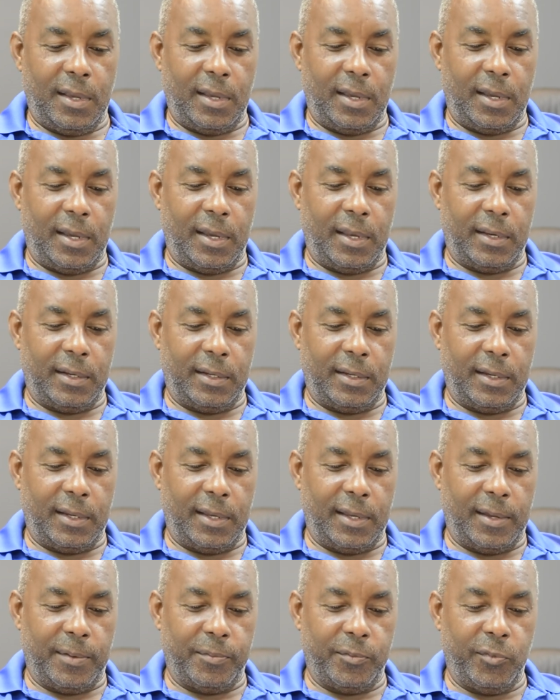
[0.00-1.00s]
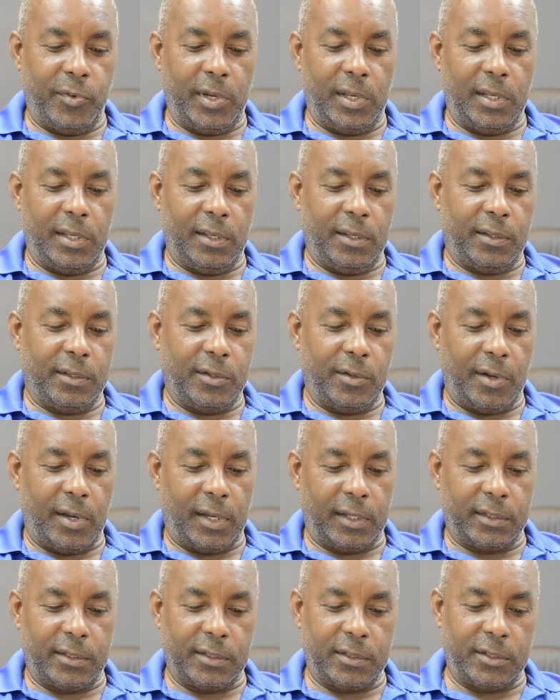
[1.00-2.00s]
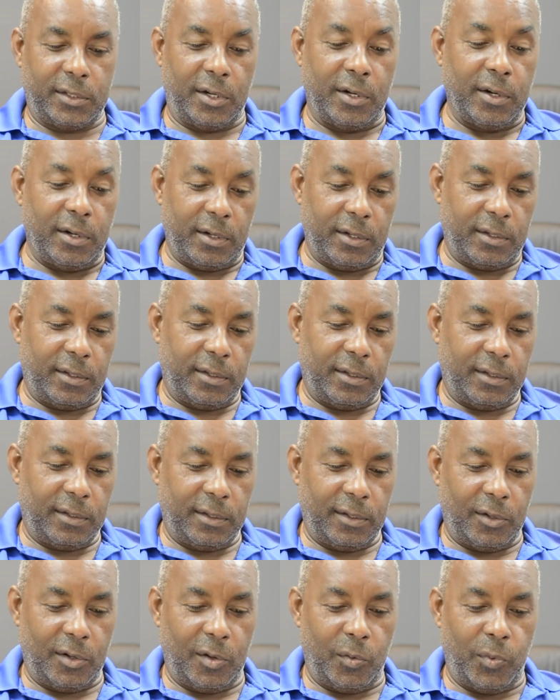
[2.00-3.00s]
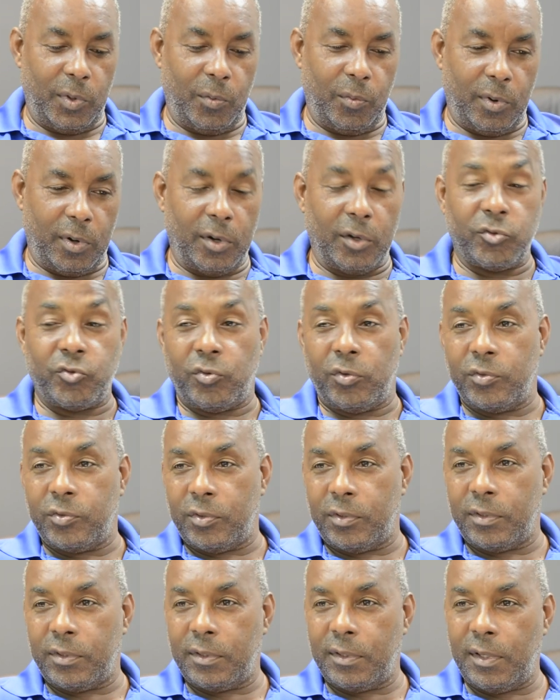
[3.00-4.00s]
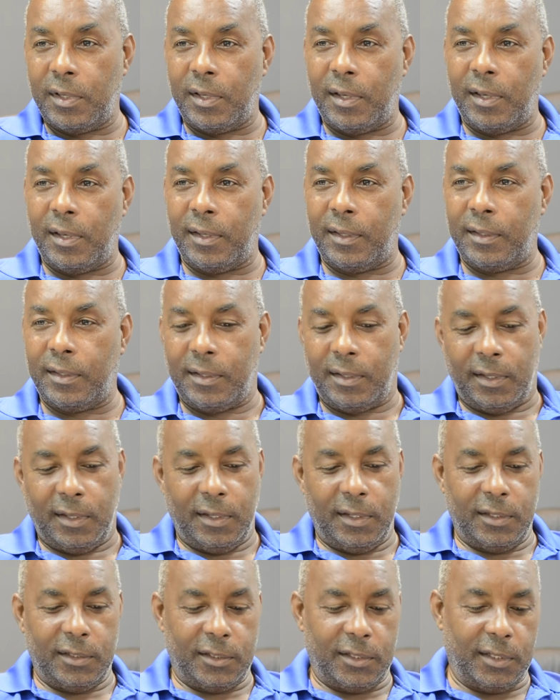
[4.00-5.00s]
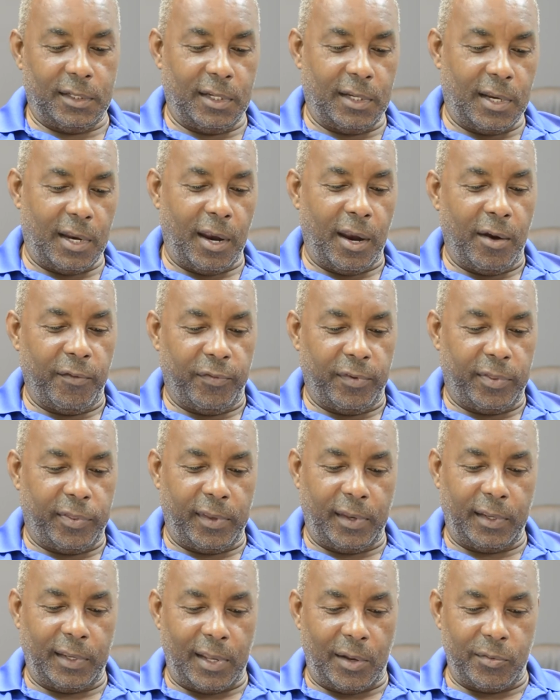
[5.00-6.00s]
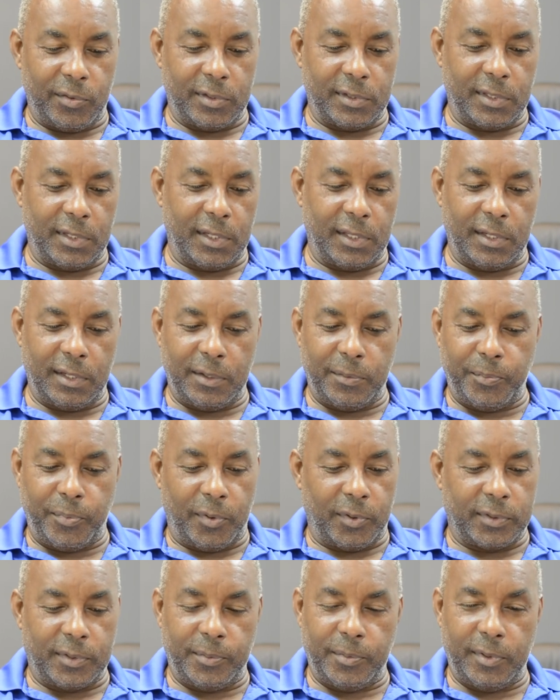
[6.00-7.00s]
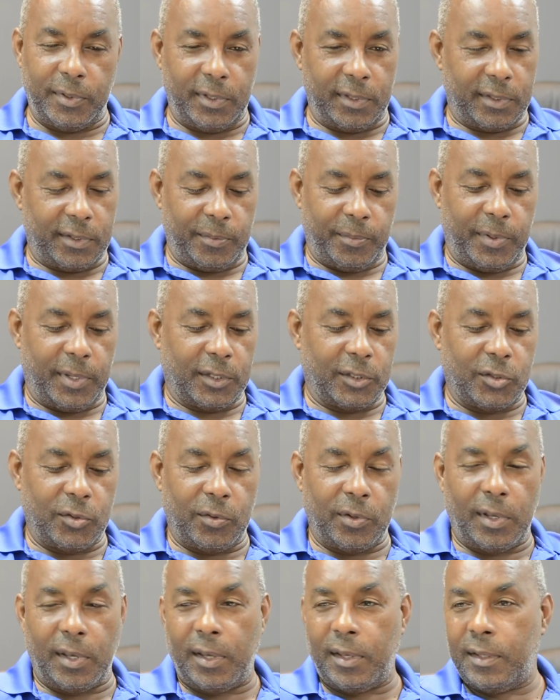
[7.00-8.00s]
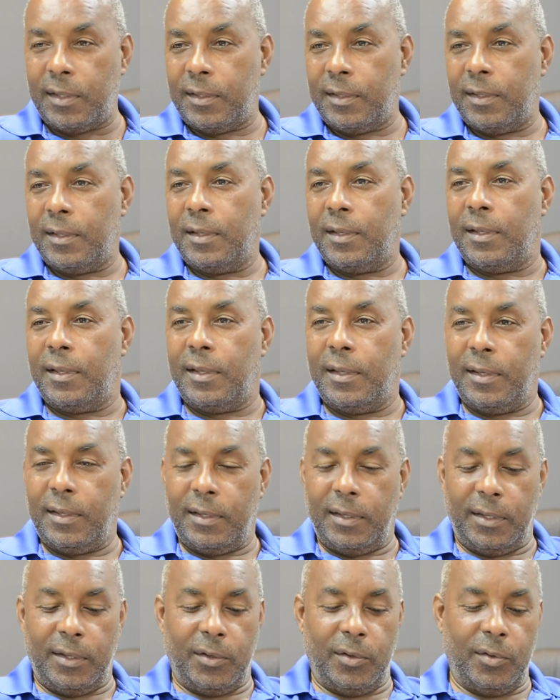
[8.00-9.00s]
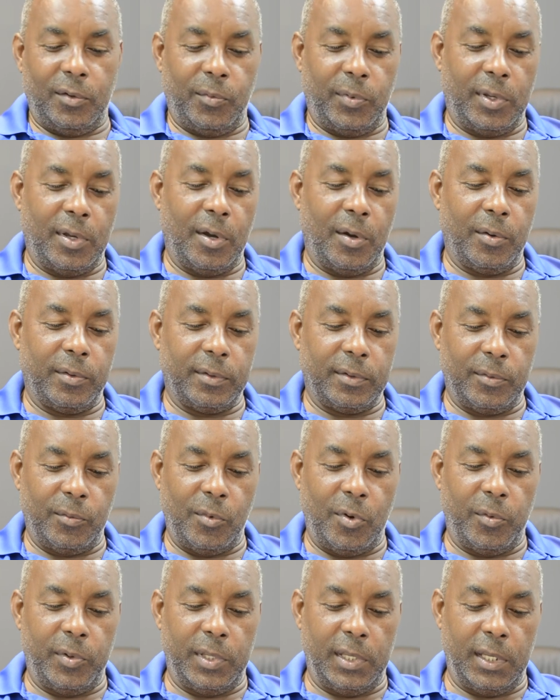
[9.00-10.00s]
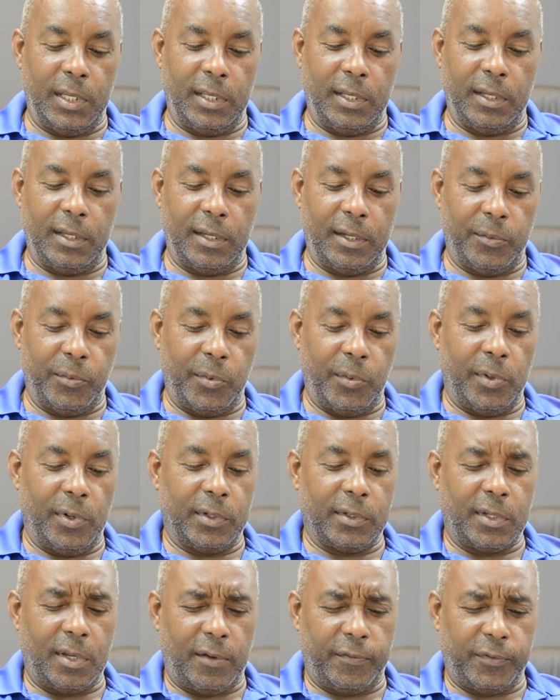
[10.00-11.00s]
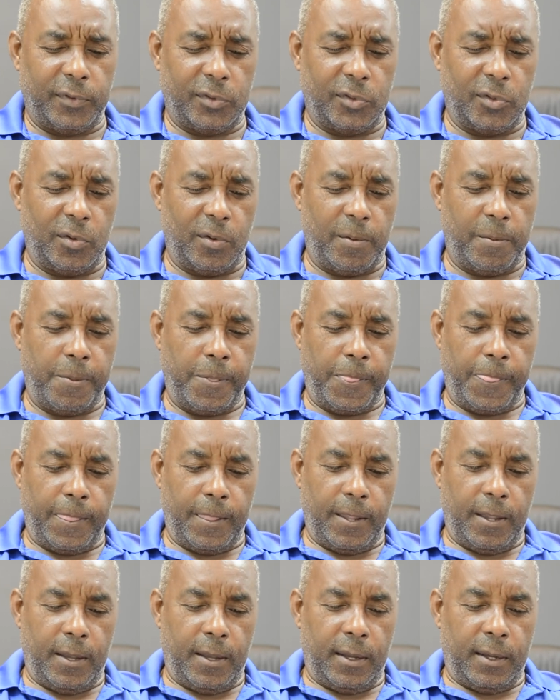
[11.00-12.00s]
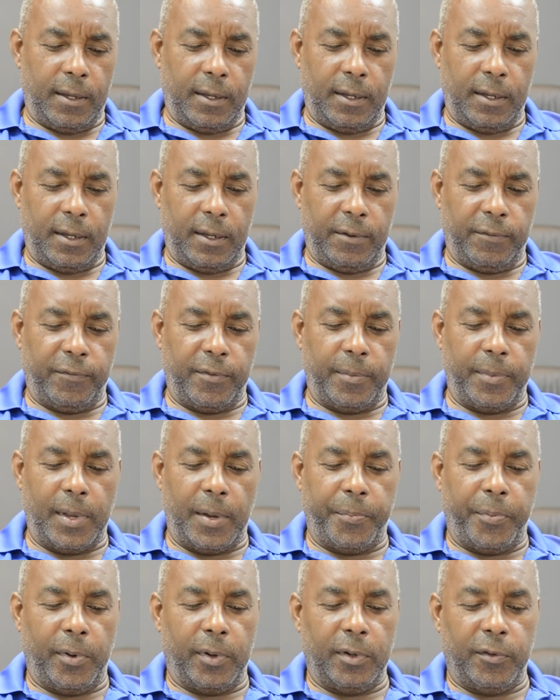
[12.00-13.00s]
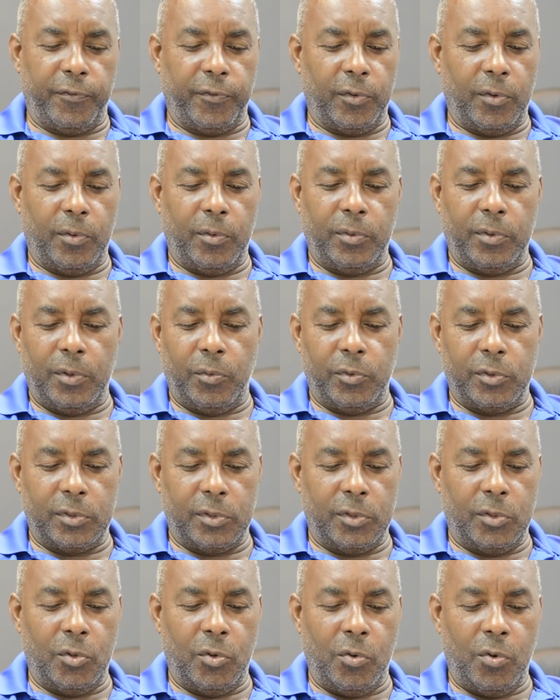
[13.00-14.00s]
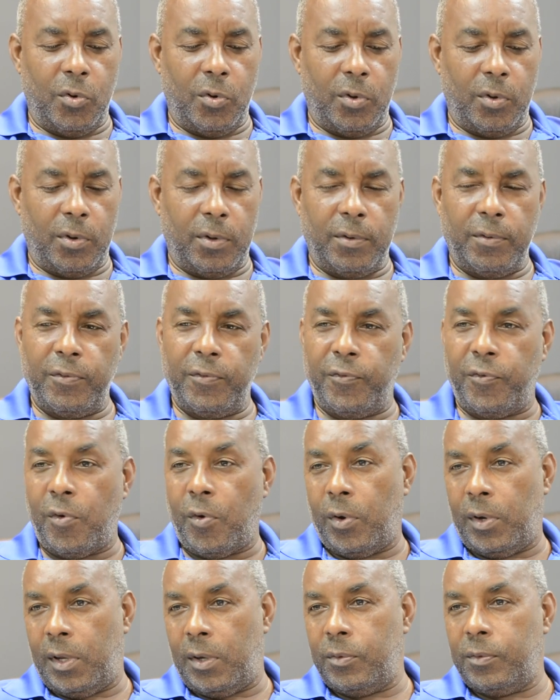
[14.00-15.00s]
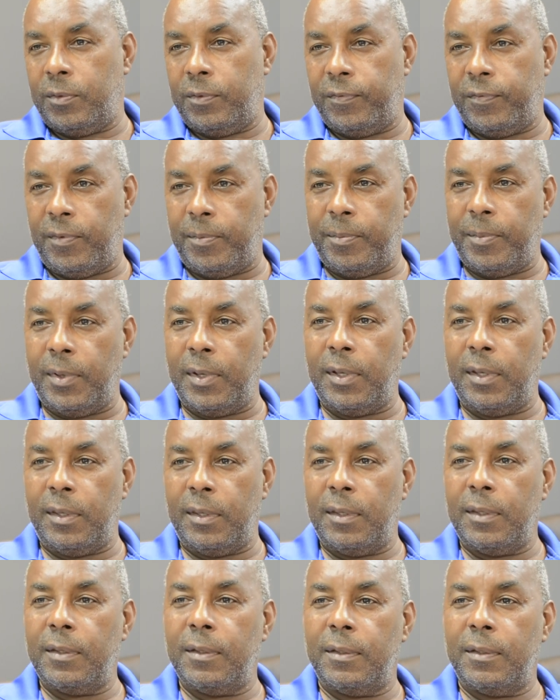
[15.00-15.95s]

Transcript: and um, really to us, to her, you know, we were her children, and she did everything that was needed possibly to make sure that you know, we got what we needed and we were looked after. So from that point of view, there was no fallout from my